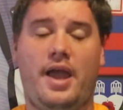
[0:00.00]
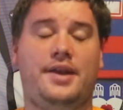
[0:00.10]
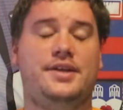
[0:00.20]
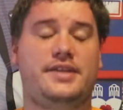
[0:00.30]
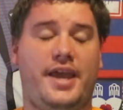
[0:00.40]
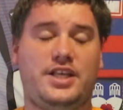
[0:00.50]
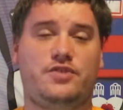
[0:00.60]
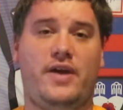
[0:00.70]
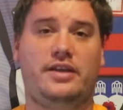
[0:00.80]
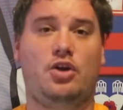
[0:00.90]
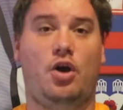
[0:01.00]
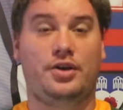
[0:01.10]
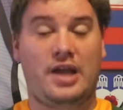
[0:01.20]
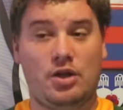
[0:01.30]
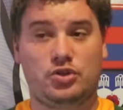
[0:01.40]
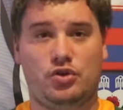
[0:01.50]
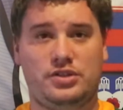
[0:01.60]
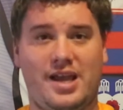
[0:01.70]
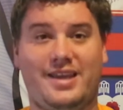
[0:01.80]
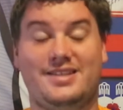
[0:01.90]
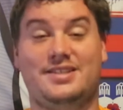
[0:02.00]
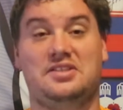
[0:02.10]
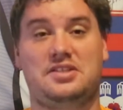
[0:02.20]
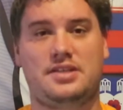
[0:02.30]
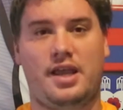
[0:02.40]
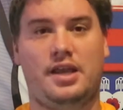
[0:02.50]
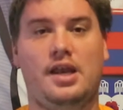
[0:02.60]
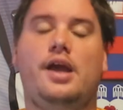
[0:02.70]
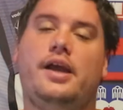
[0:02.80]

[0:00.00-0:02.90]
And his X factor on counter-attack is insane,